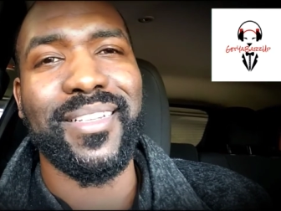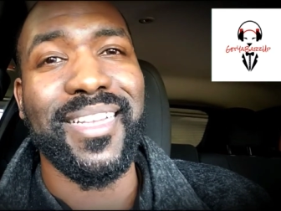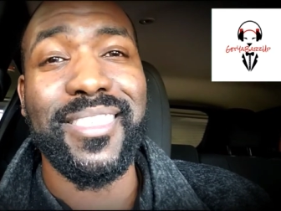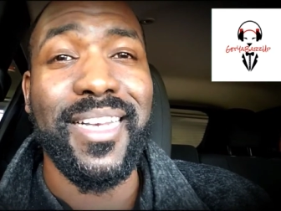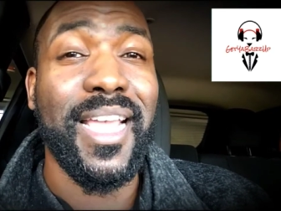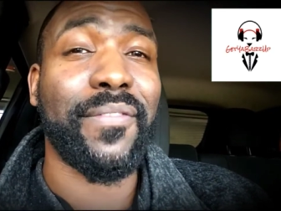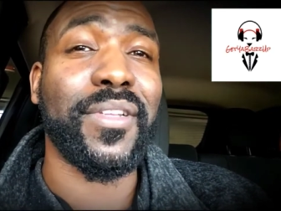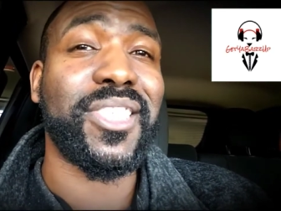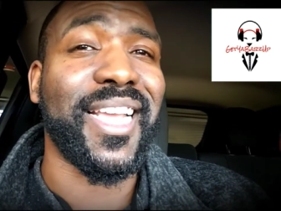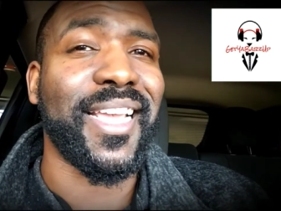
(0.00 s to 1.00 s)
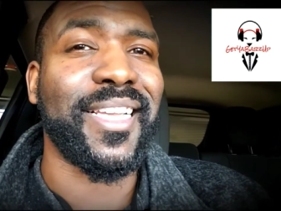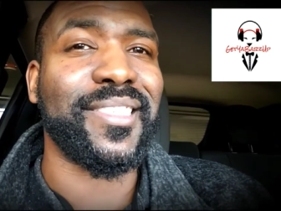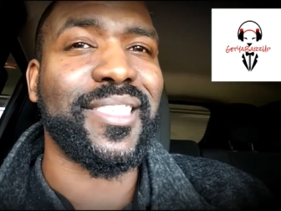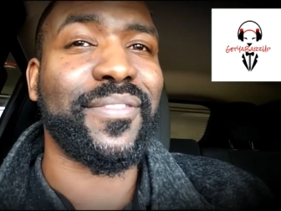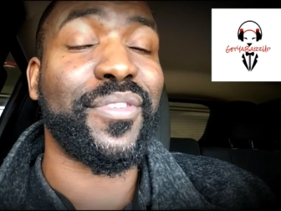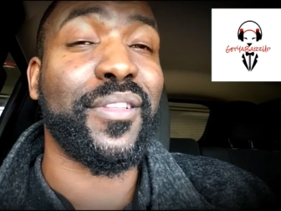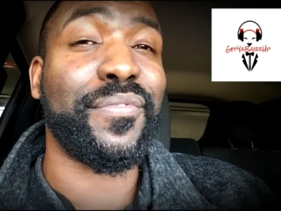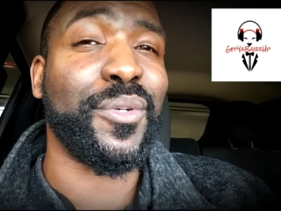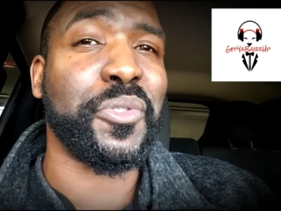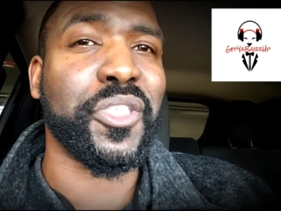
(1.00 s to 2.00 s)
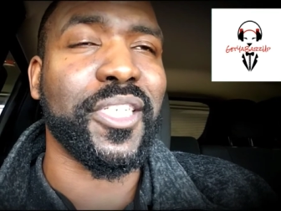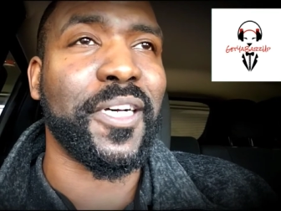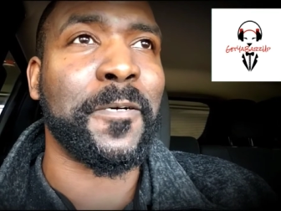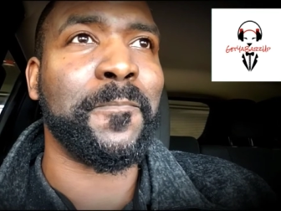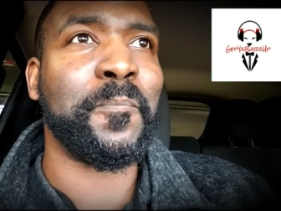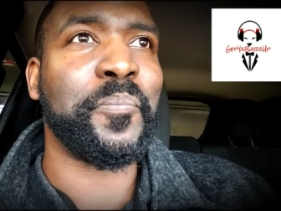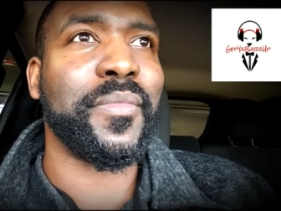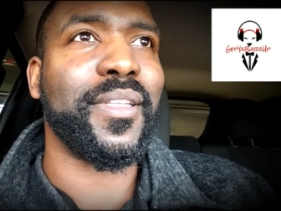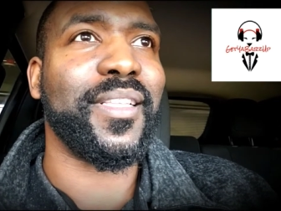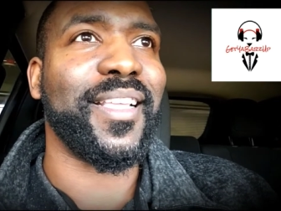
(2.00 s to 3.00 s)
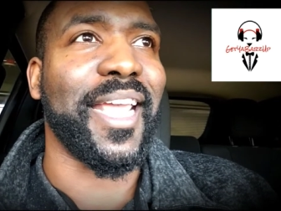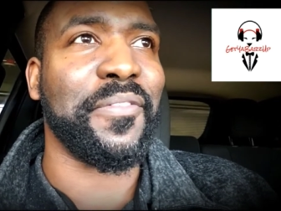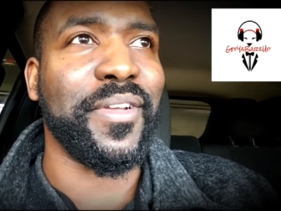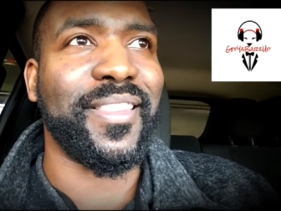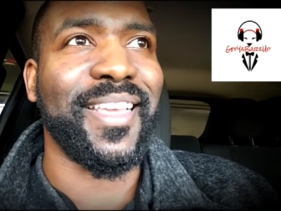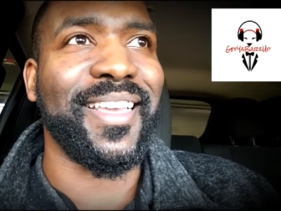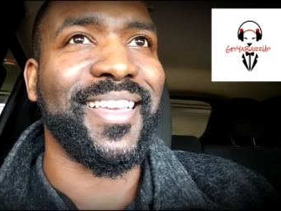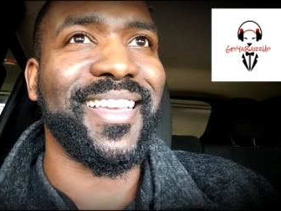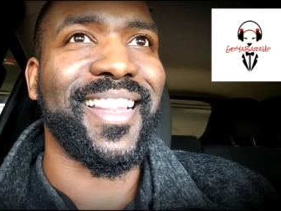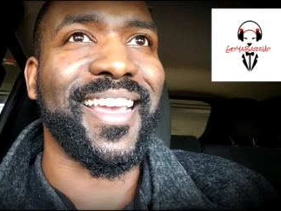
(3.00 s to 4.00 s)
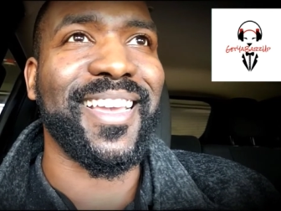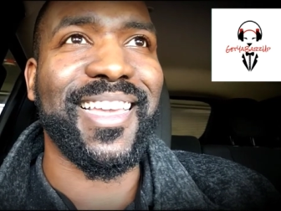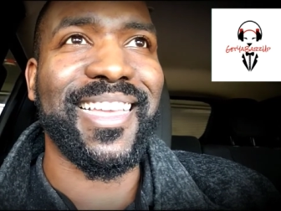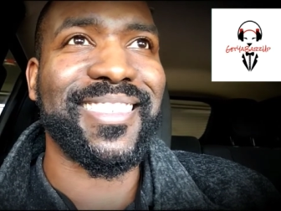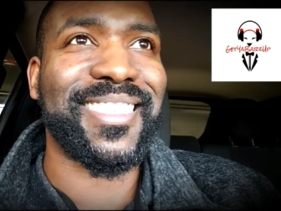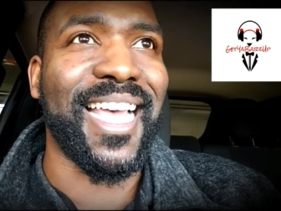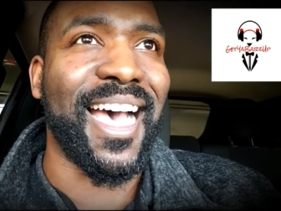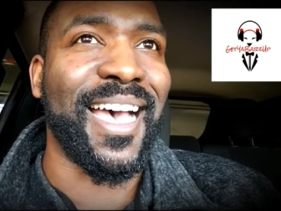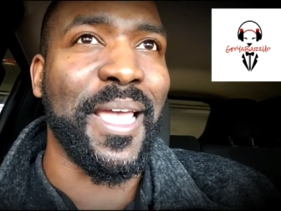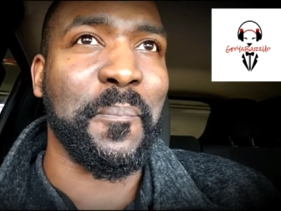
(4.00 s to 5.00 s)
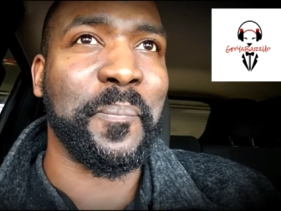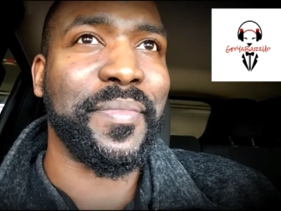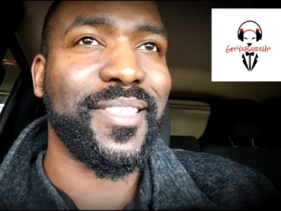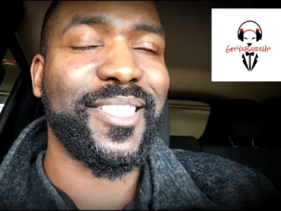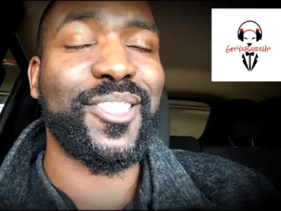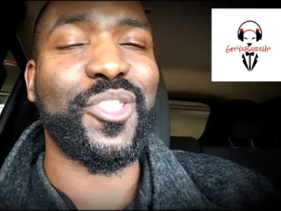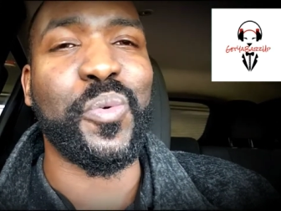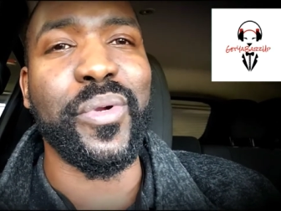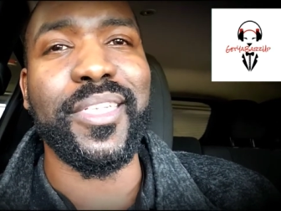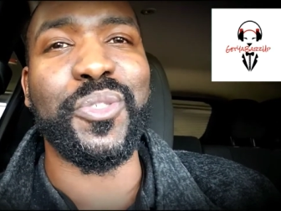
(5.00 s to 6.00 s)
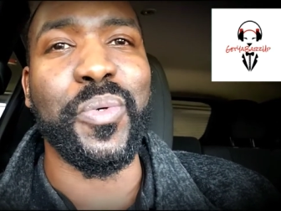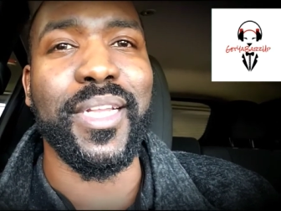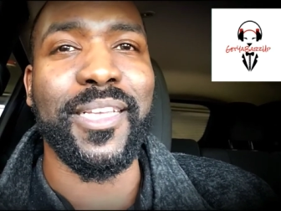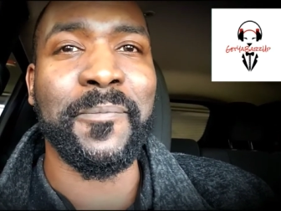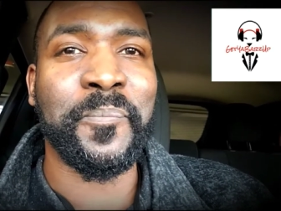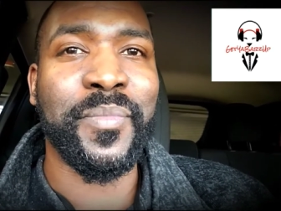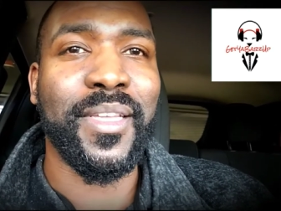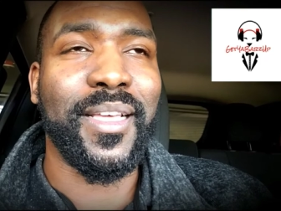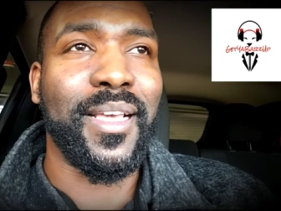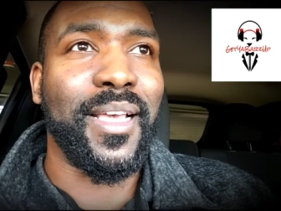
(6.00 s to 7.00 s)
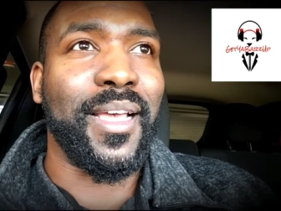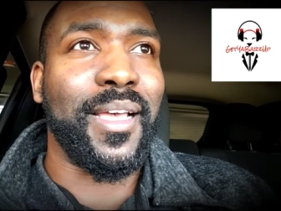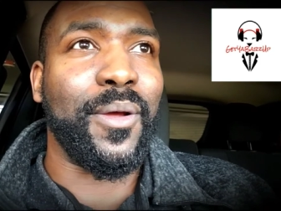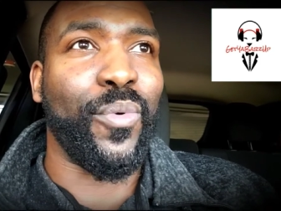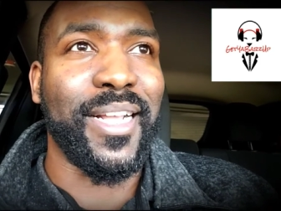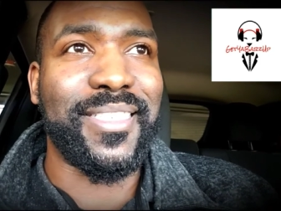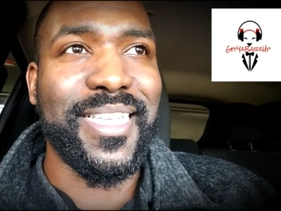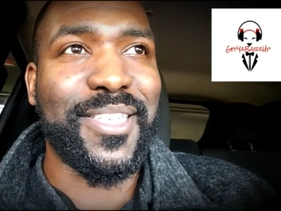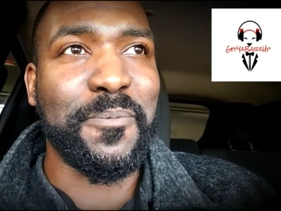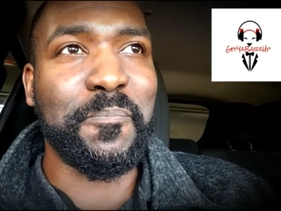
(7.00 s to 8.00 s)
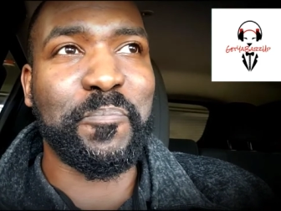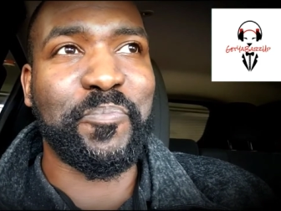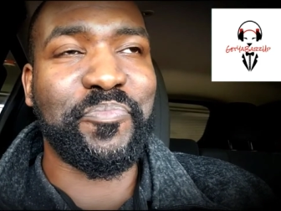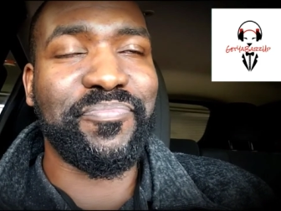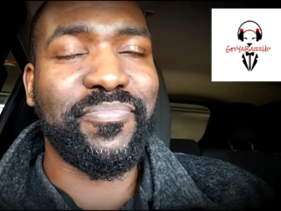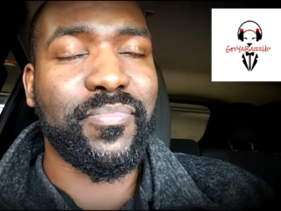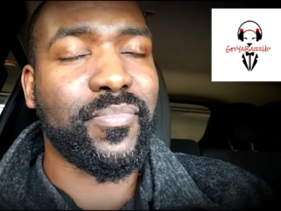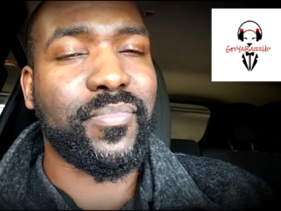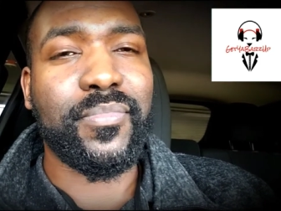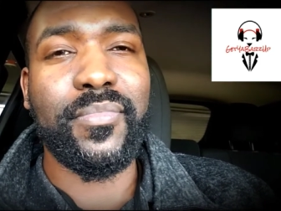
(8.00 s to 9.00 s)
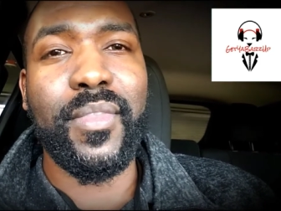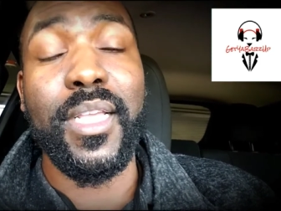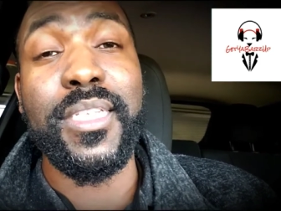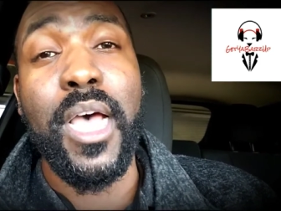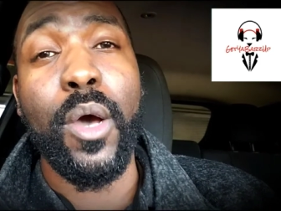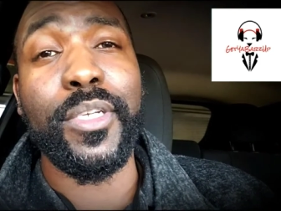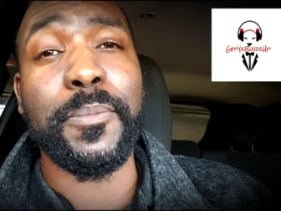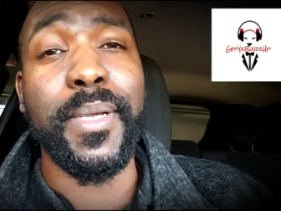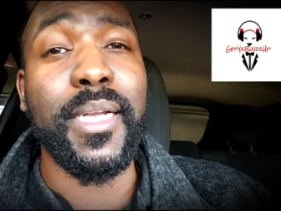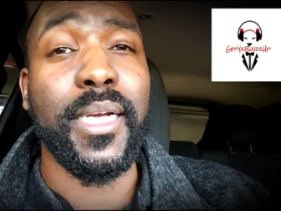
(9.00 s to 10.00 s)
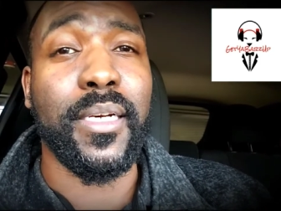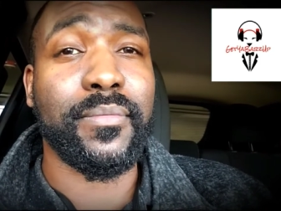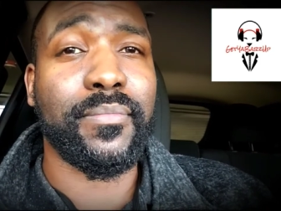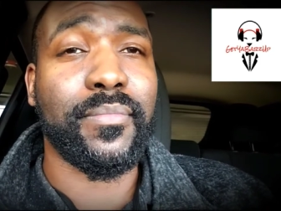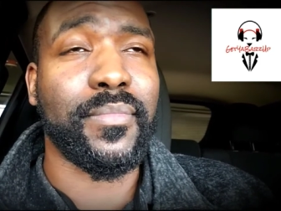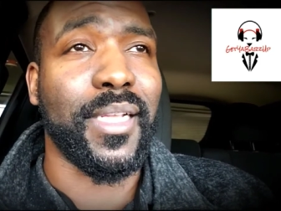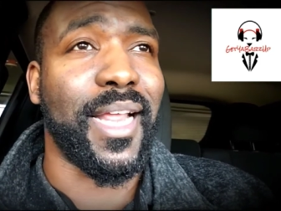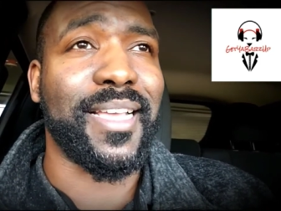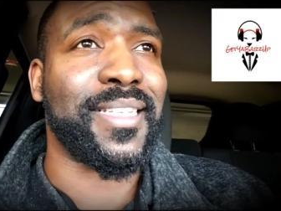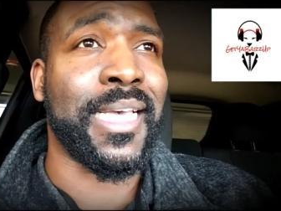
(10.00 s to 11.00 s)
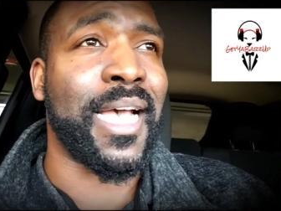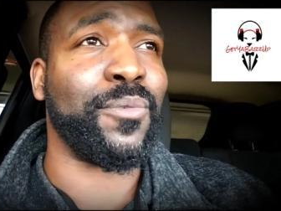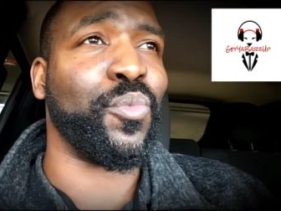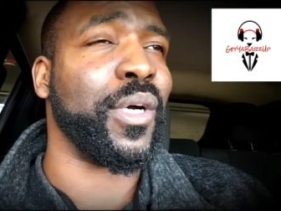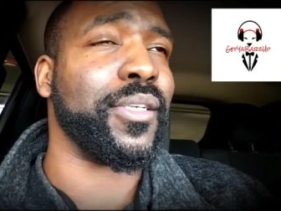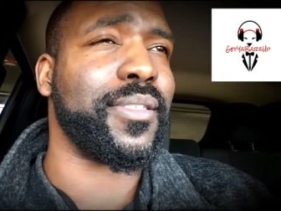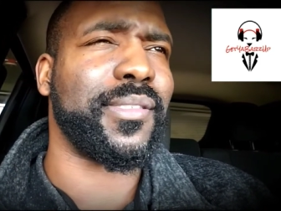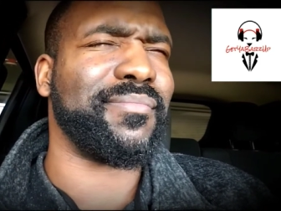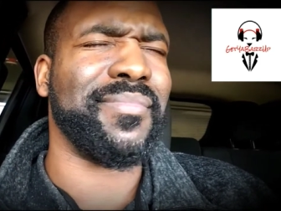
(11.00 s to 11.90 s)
that's gonna have to change for the future, y'all. Everything, like, time, this is 2020. Racism has always been here. It hasn't gotten worse.